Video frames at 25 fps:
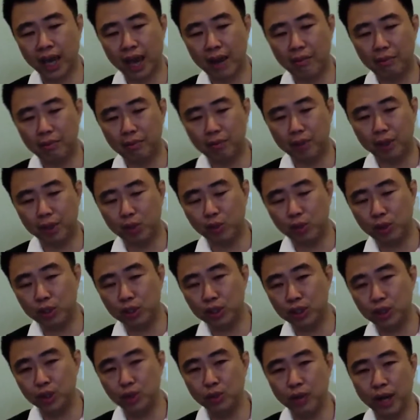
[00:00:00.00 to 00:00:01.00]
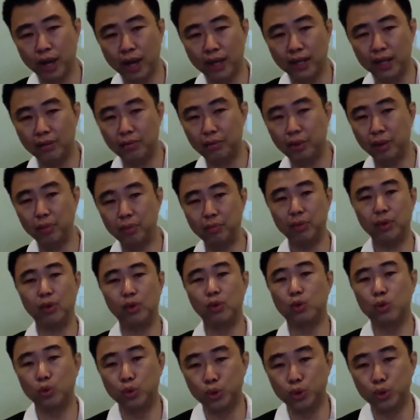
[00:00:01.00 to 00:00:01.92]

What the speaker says: gap between you and the people